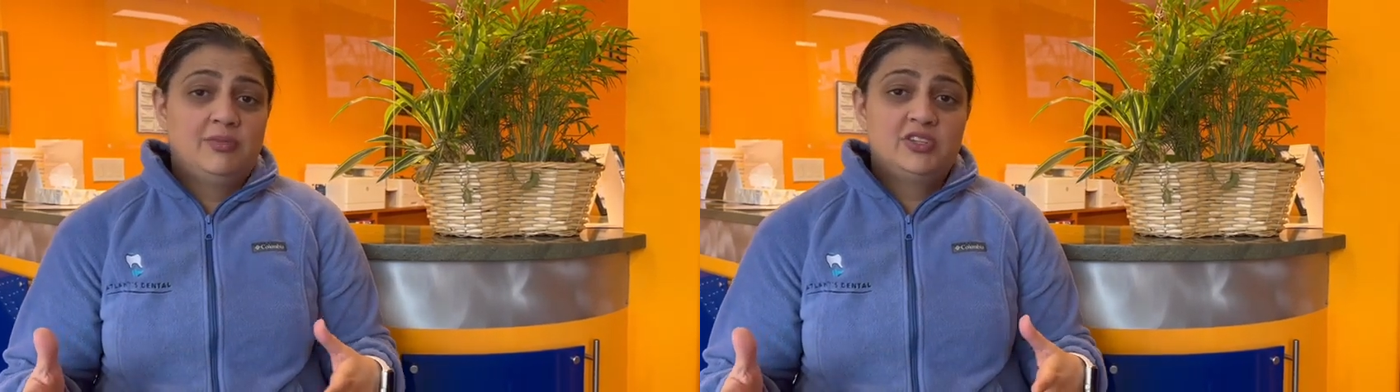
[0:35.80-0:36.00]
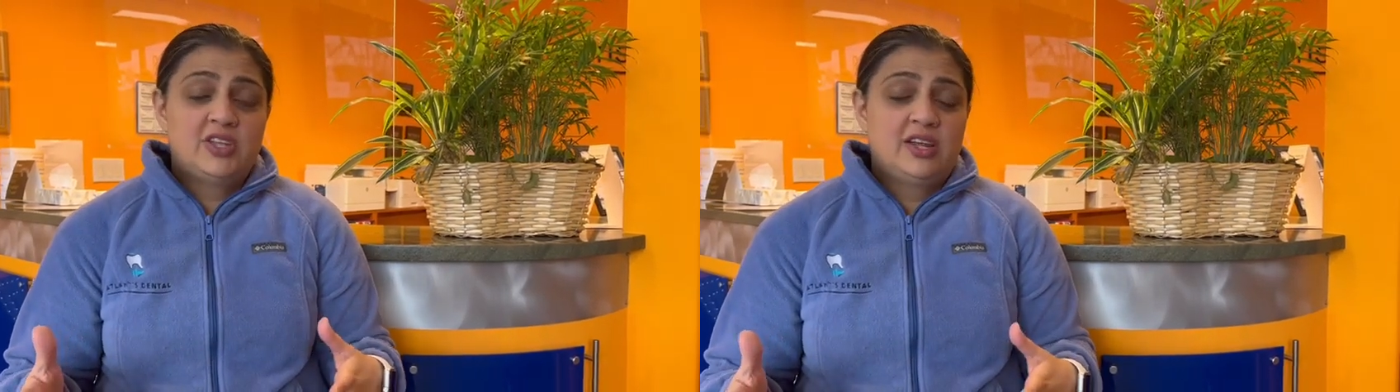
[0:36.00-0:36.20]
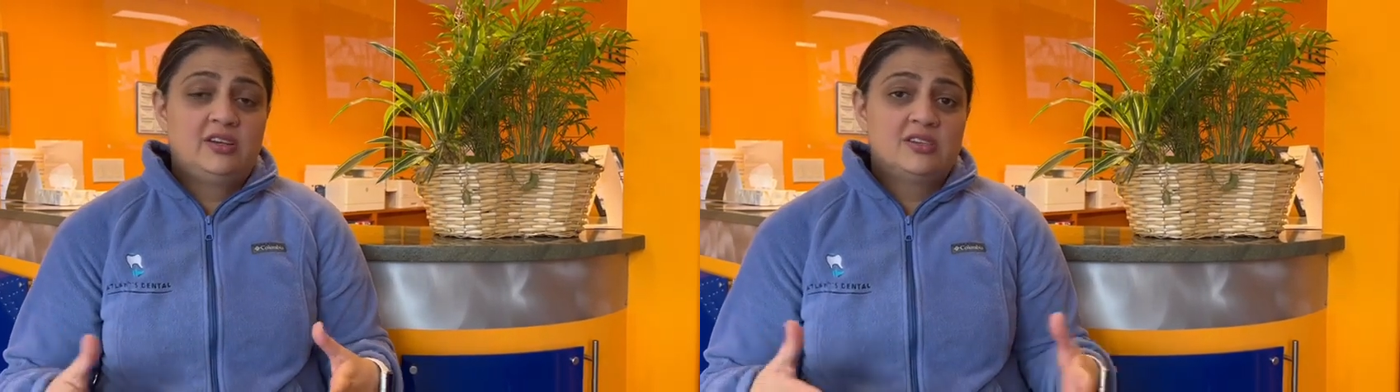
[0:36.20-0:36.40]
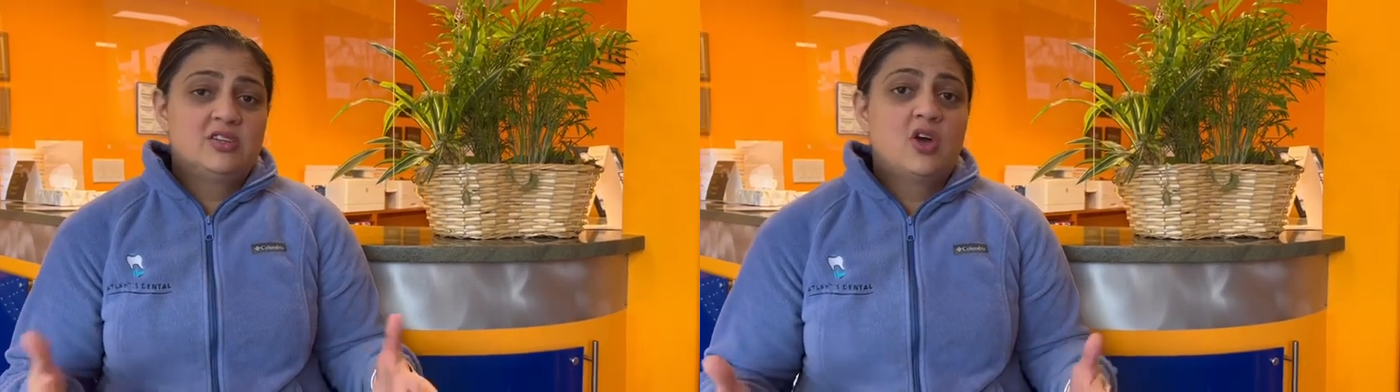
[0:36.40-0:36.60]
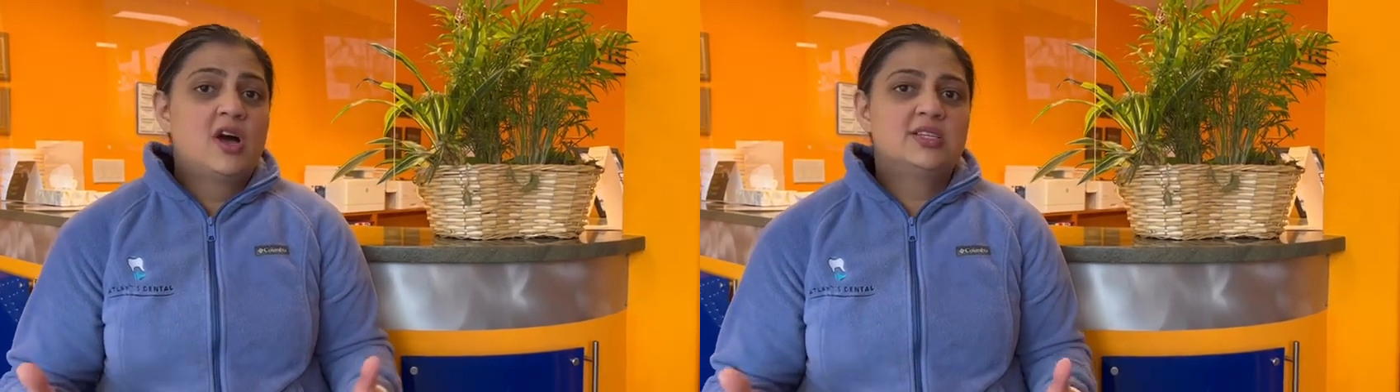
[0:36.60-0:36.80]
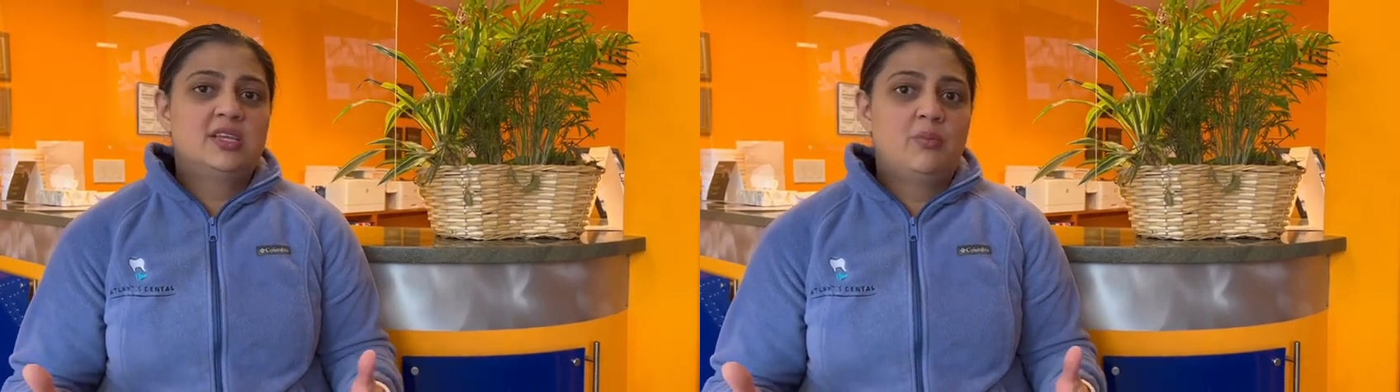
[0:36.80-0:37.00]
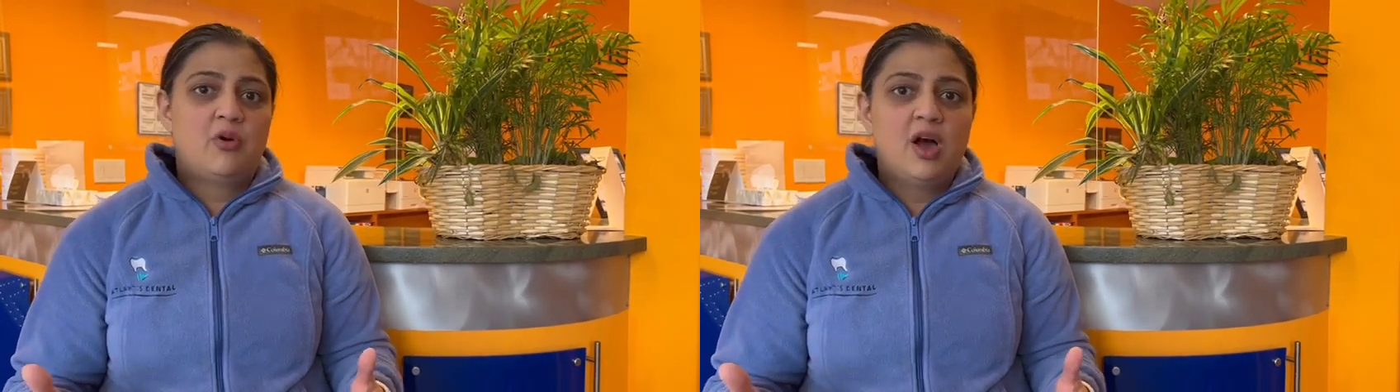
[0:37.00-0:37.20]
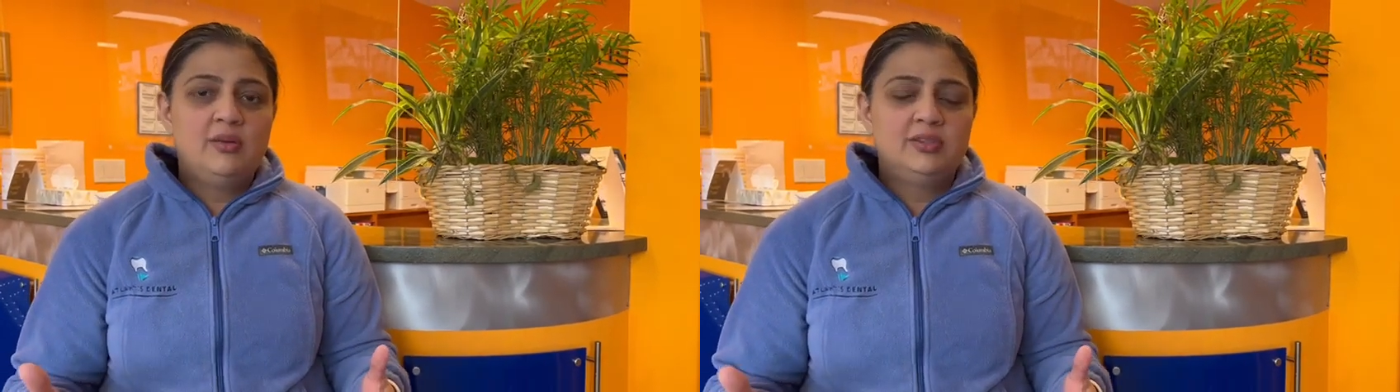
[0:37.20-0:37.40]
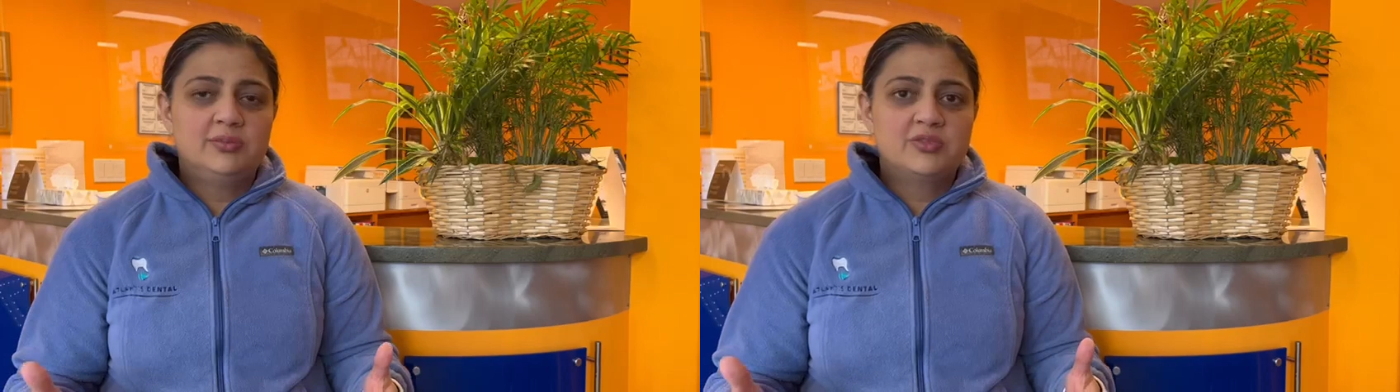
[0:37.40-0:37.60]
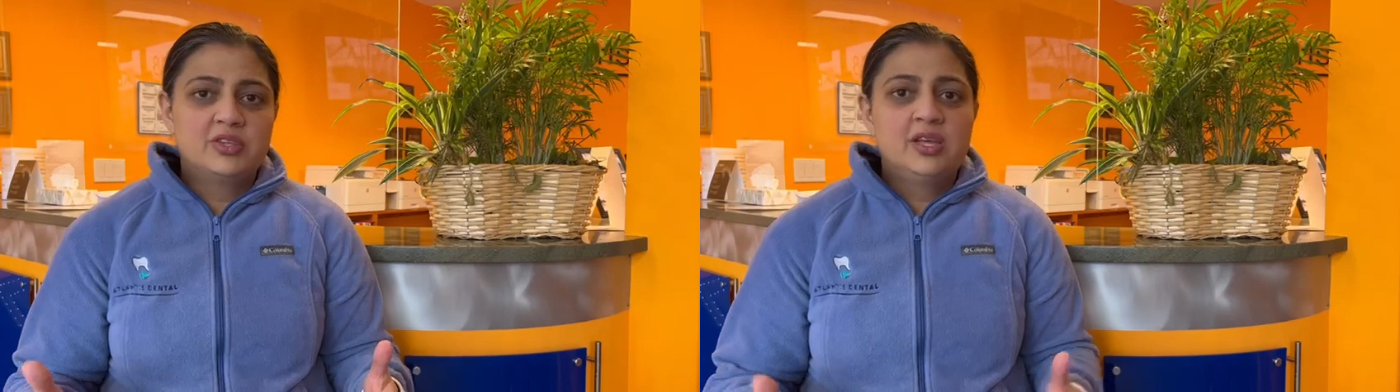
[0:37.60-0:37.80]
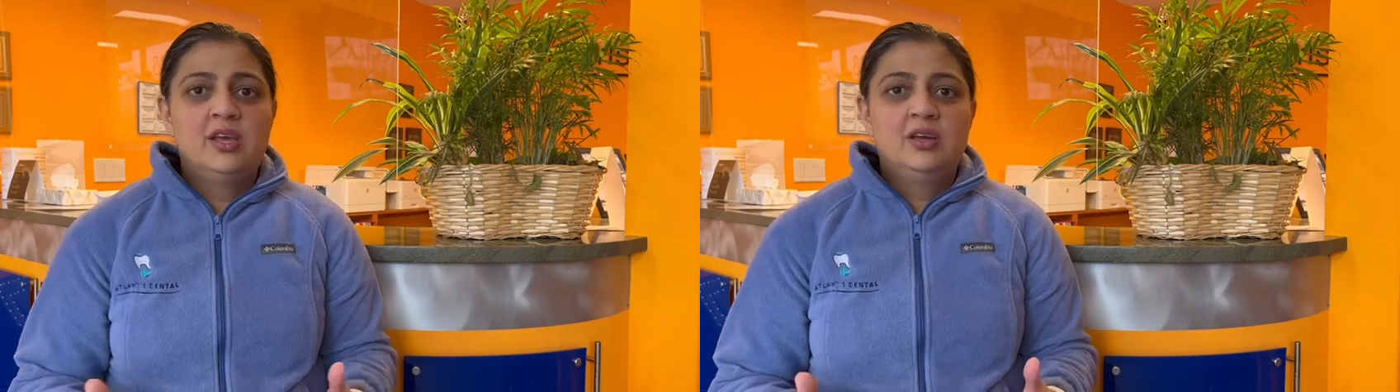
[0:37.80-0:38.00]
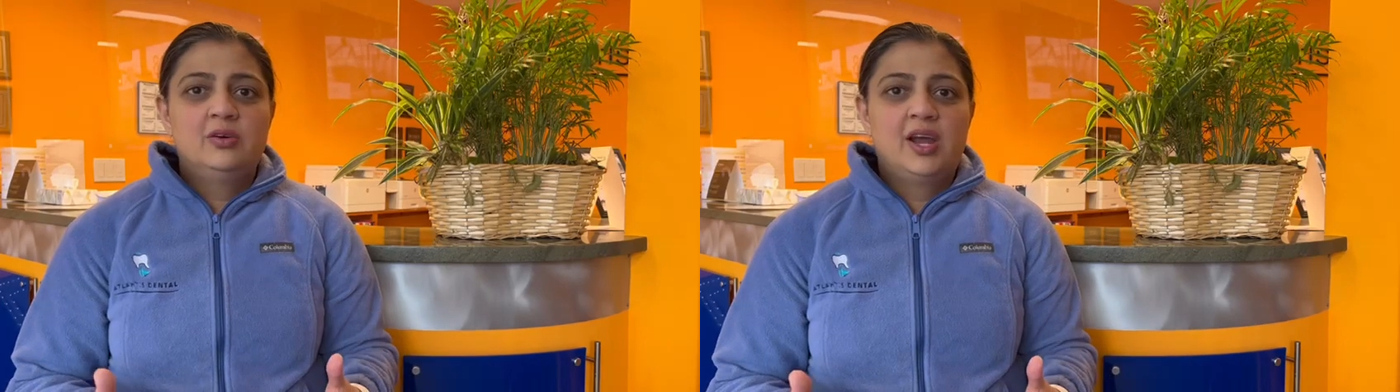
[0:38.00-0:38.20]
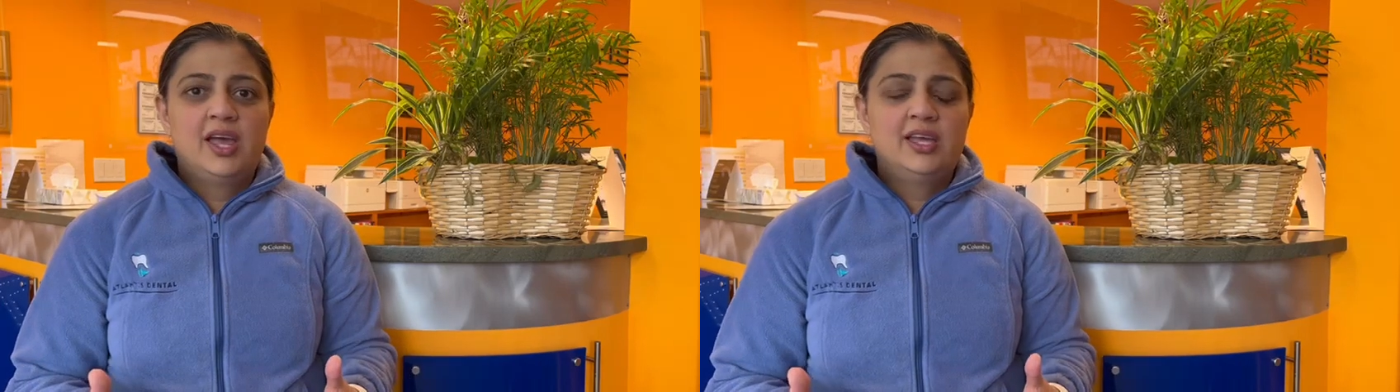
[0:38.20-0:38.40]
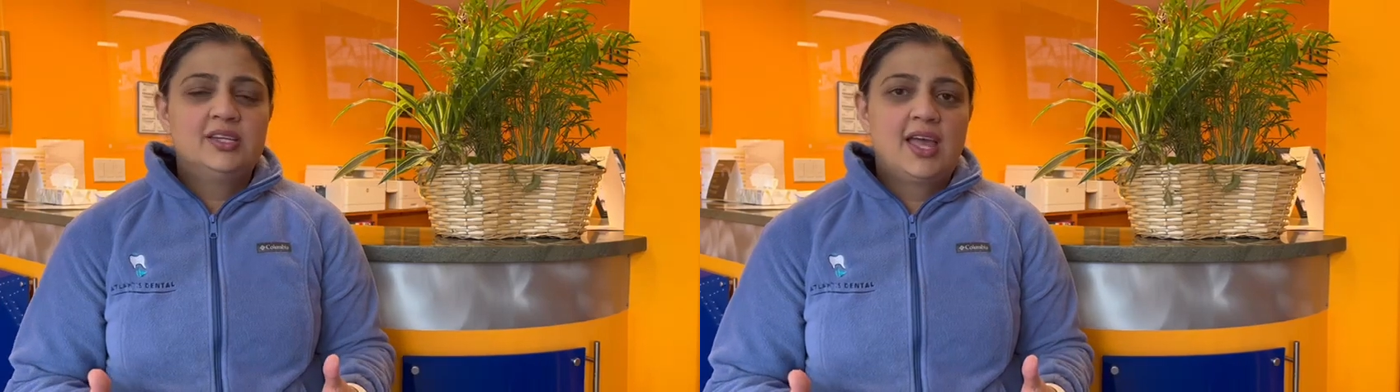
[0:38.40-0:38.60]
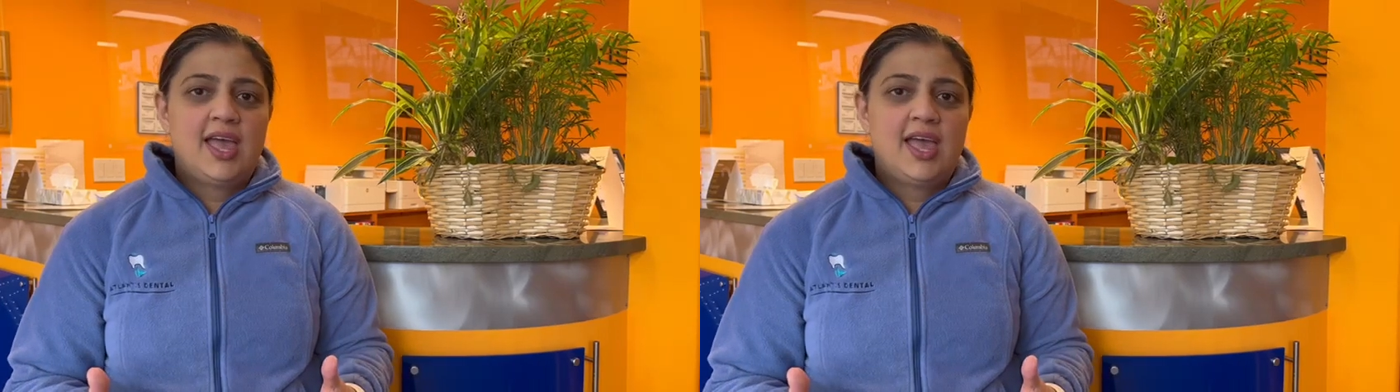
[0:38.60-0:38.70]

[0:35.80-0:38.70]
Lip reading: then doesn't cause any problems, right?